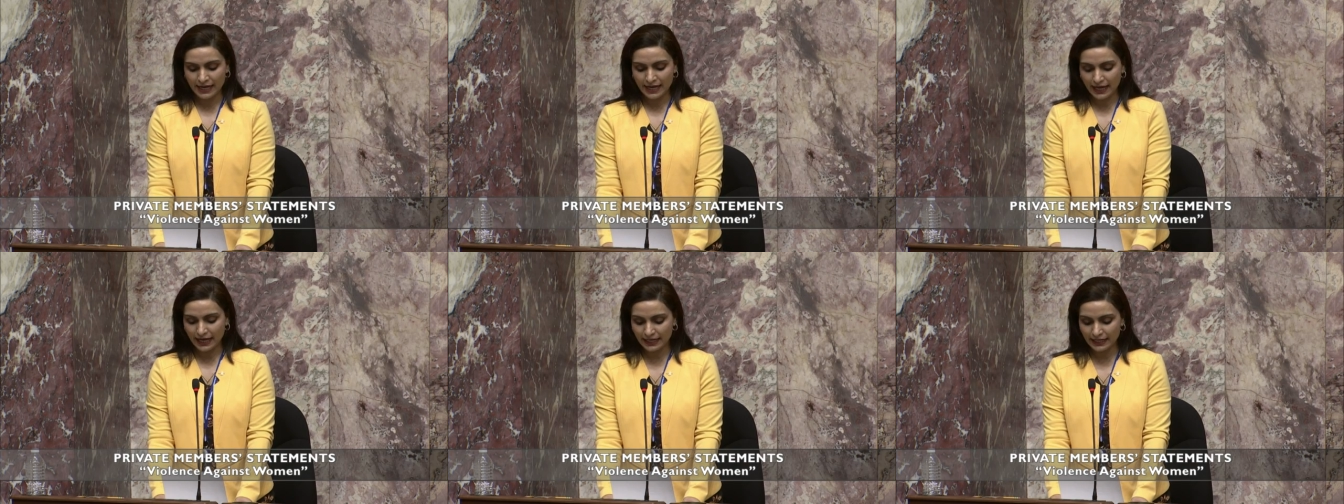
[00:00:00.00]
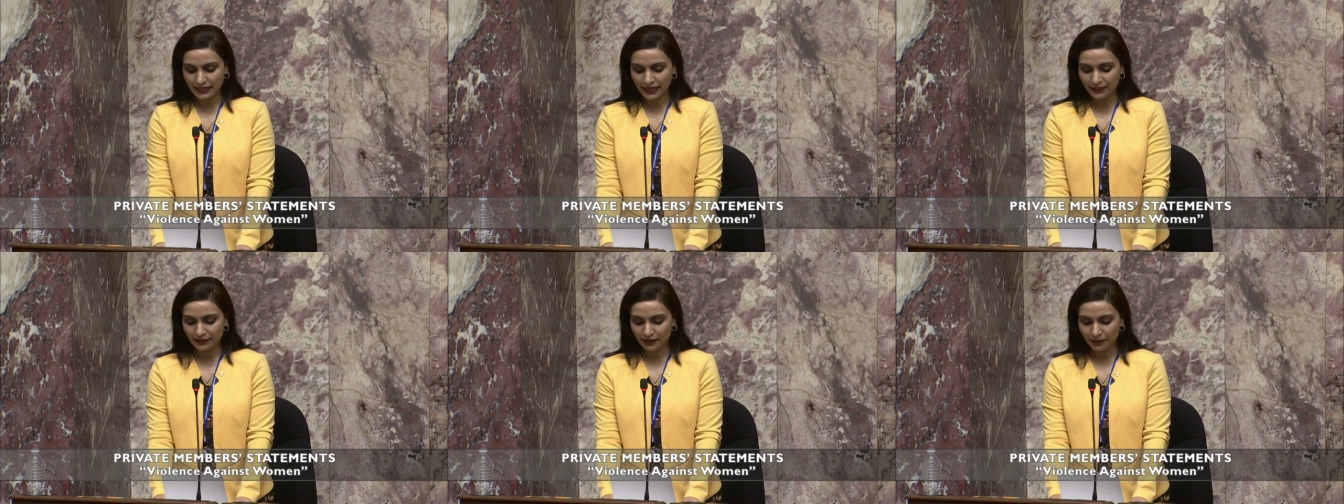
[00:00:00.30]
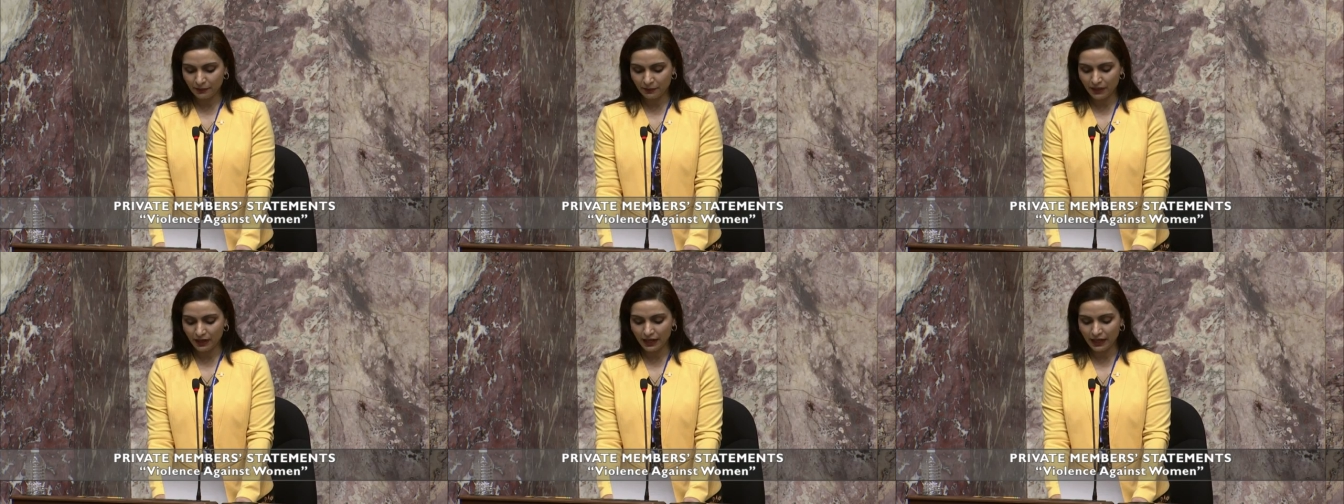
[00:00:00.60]
and lend
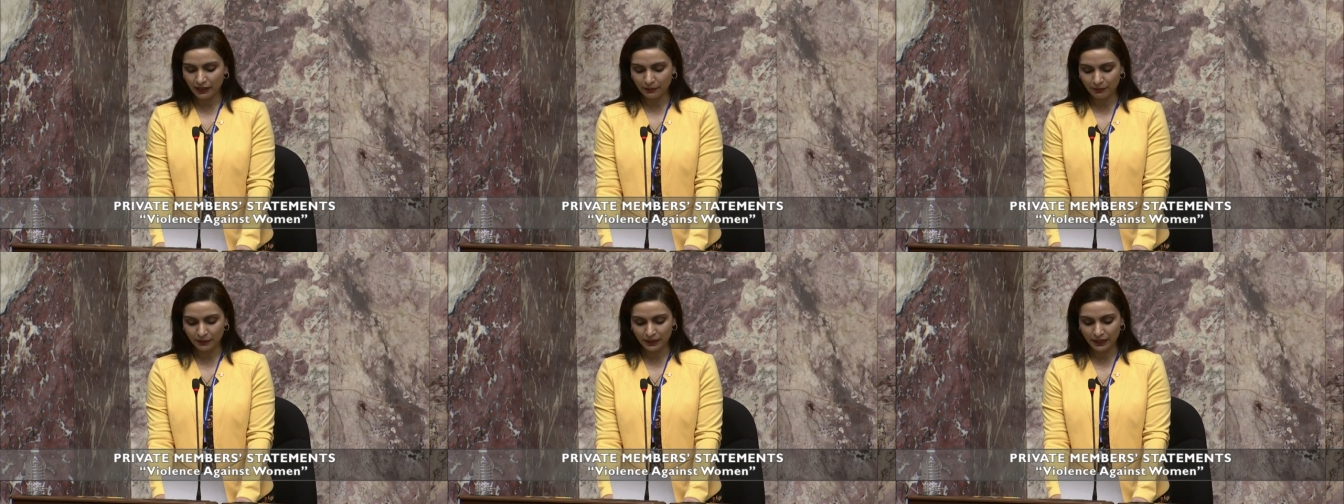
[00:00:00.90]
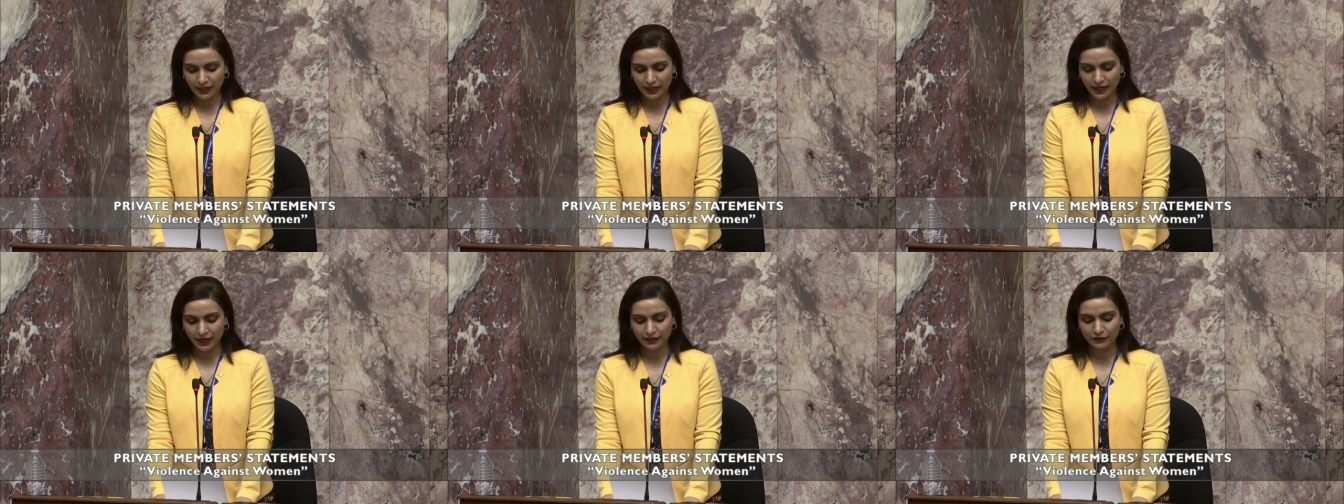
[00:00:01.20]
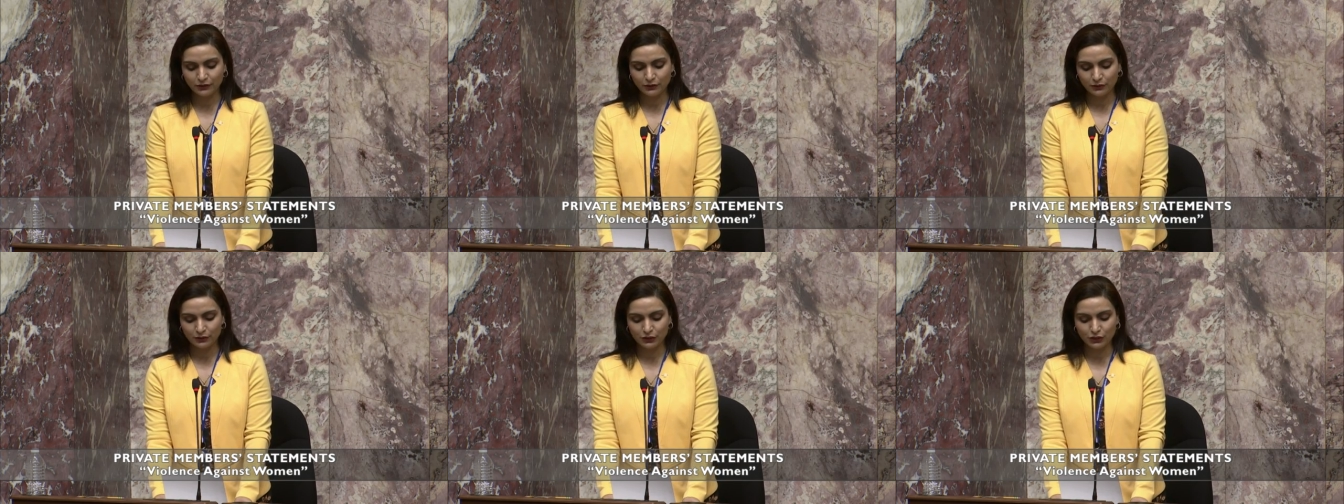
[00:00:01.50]
them a helping
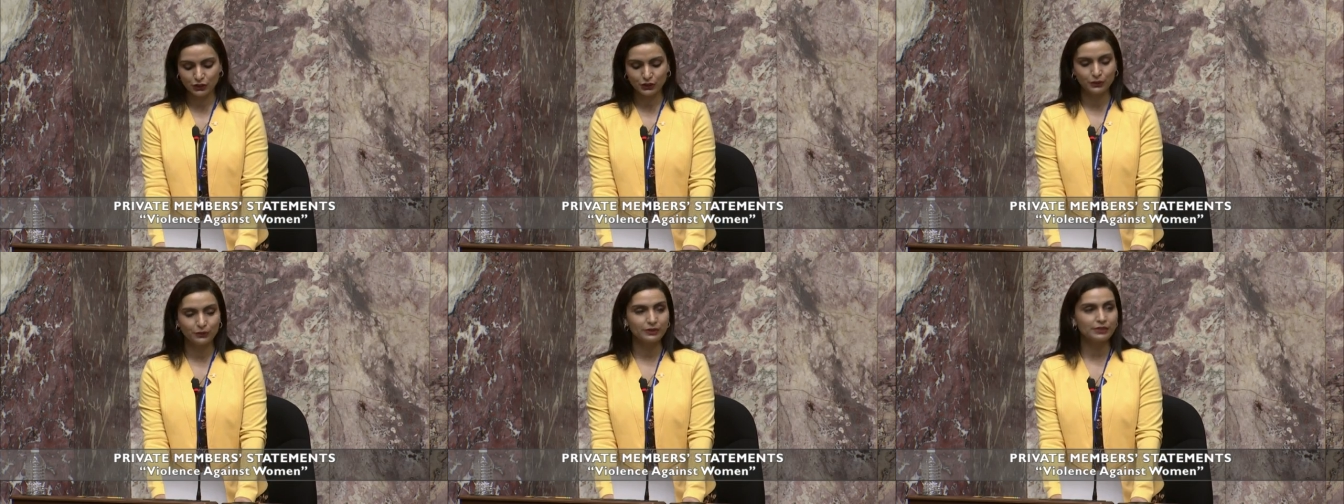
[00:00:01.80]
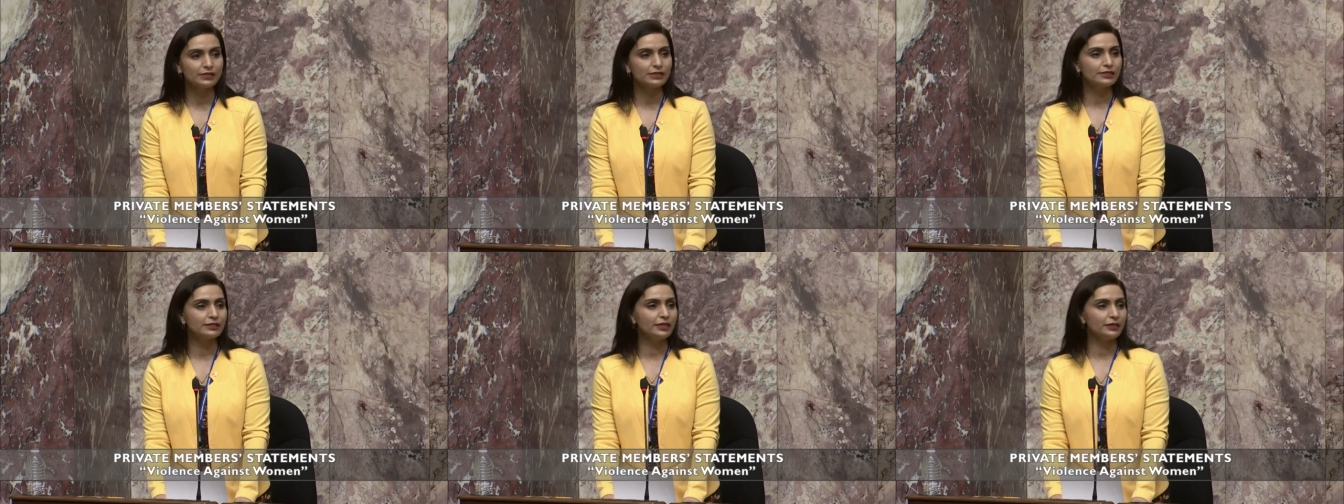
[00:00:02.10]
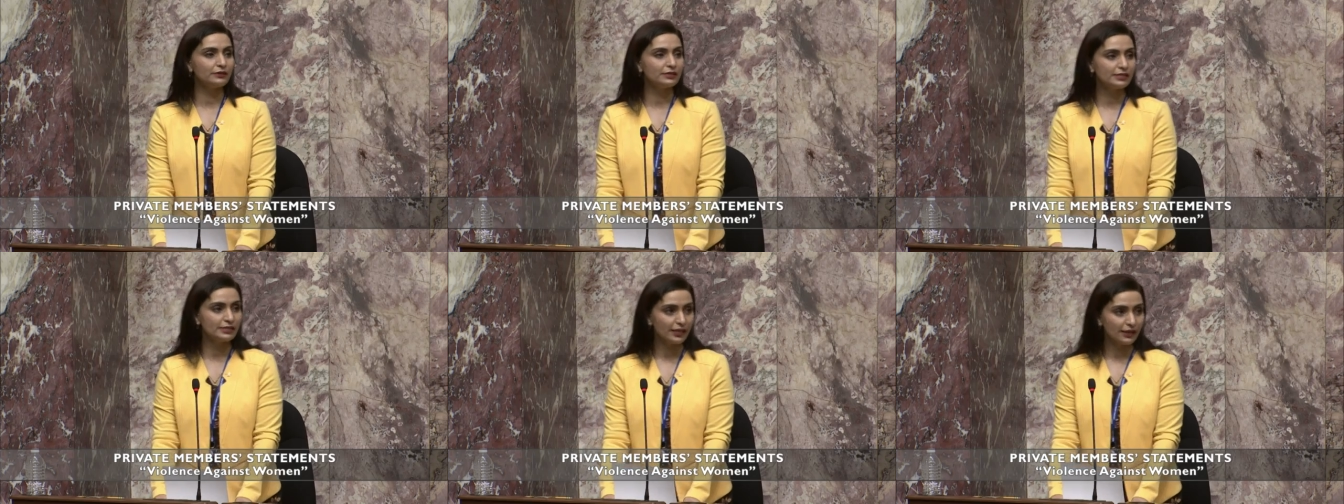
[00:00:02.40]
hand to ensure
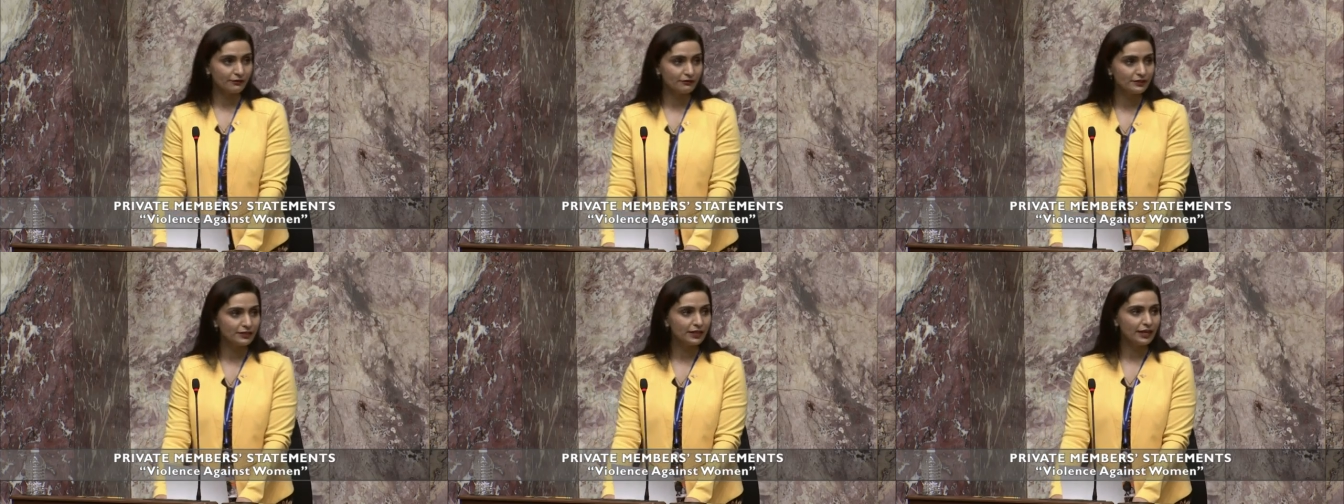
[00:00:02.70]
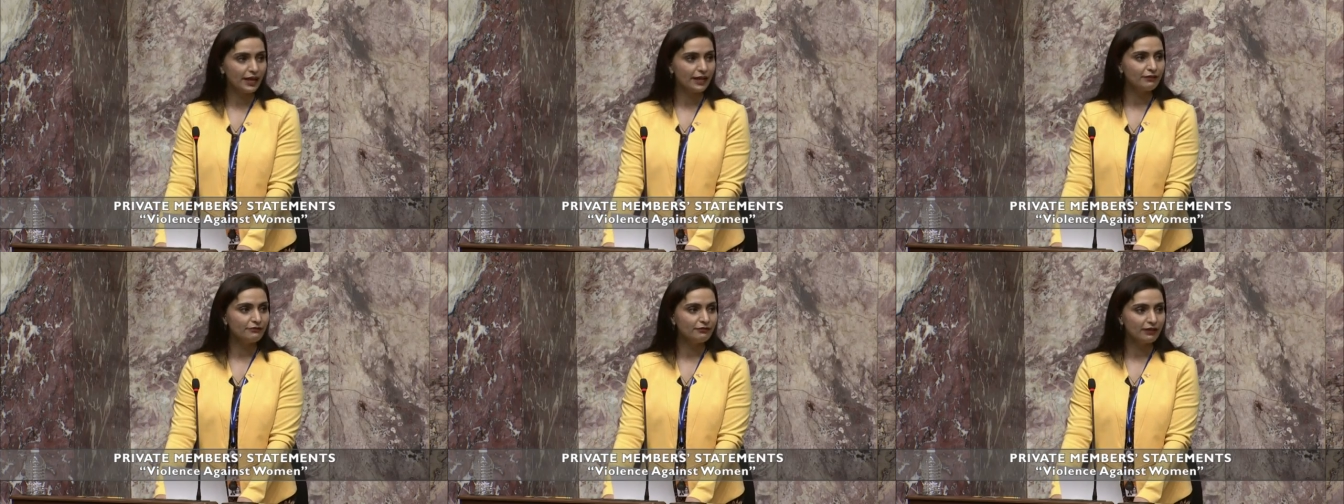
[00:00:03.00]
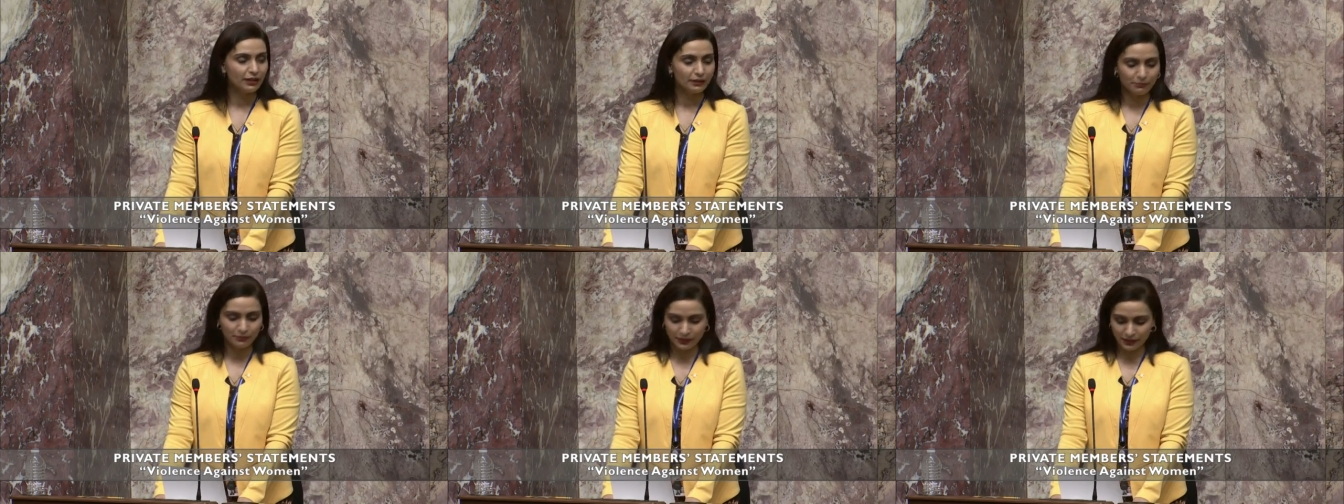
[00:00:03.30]
their safety and
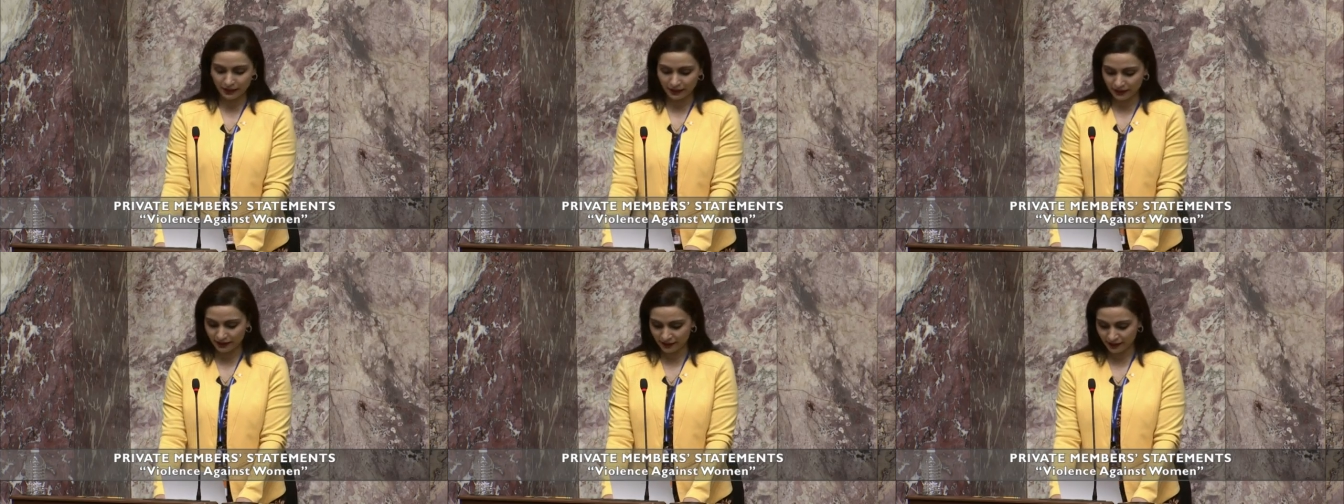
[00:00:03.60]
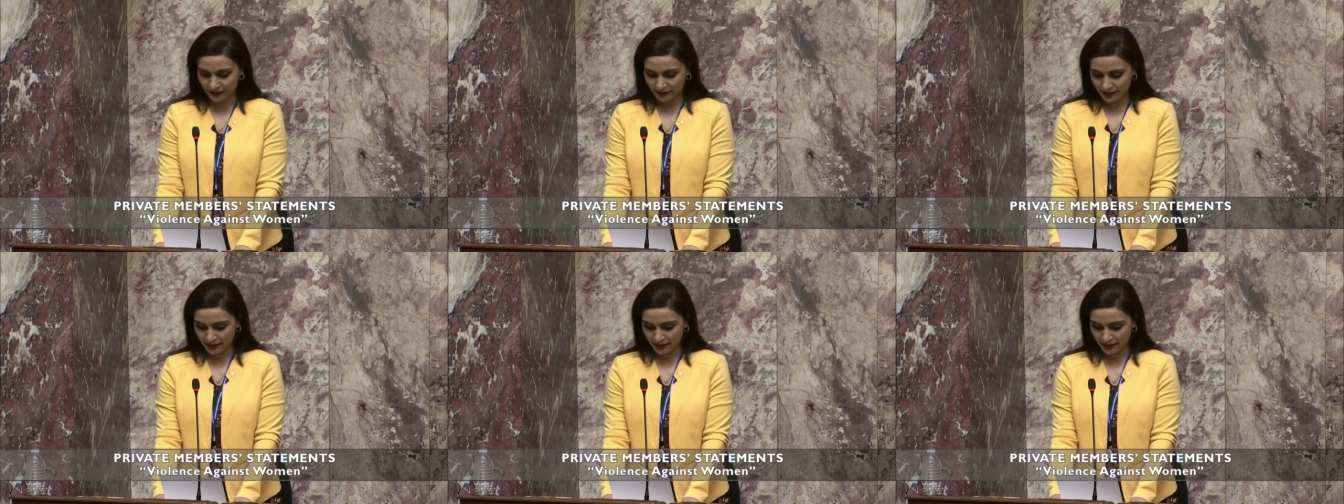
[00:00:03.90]
well being.